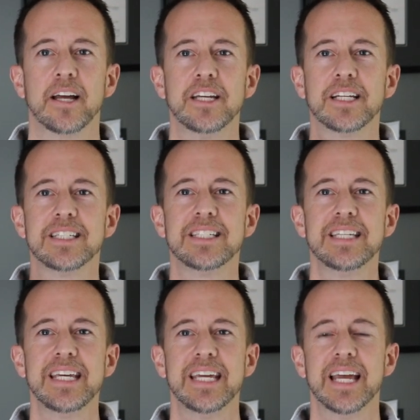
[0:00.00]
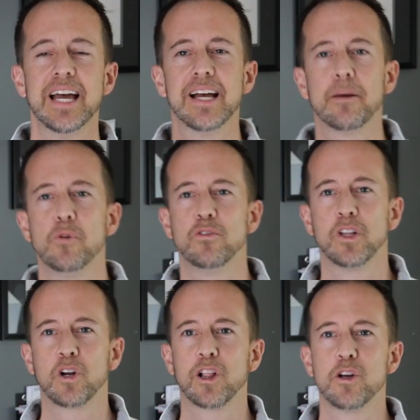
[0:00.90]
Now you can see, move a
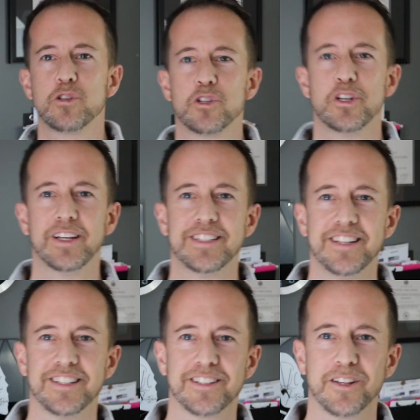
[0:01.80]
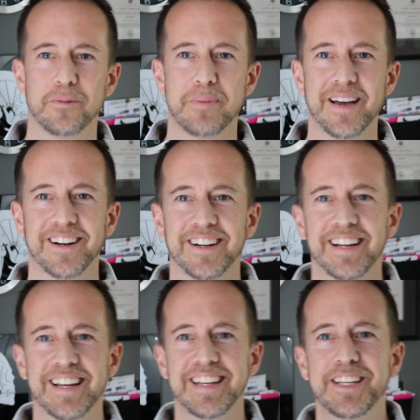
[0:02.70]
little closer so you can see this a little
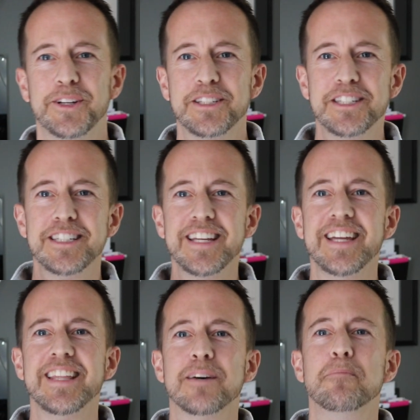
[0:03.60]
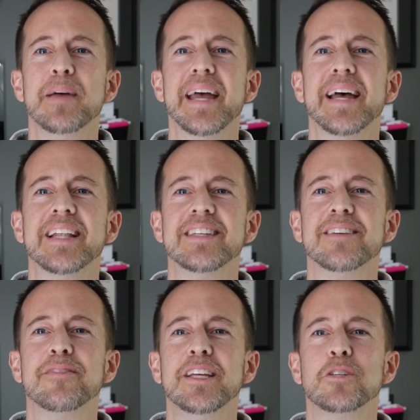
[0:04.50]
better. You can see the
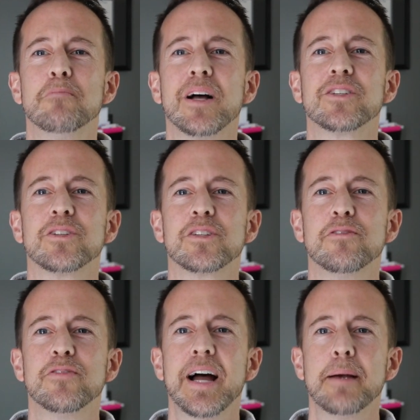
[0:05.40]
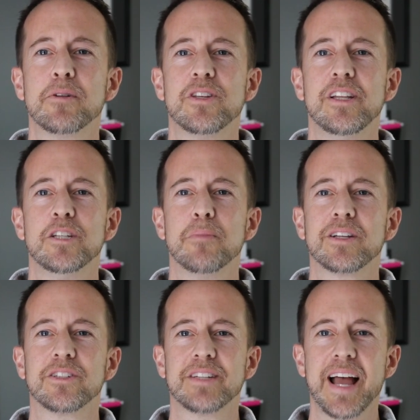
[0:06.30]
bands of these muscles, the fibers of these
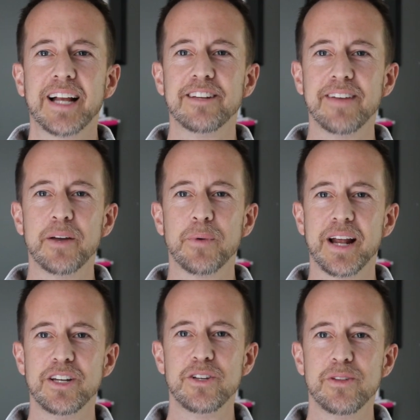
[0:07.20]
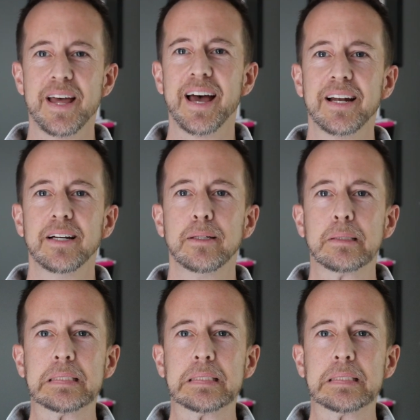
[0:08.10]
muscles activate when I do that.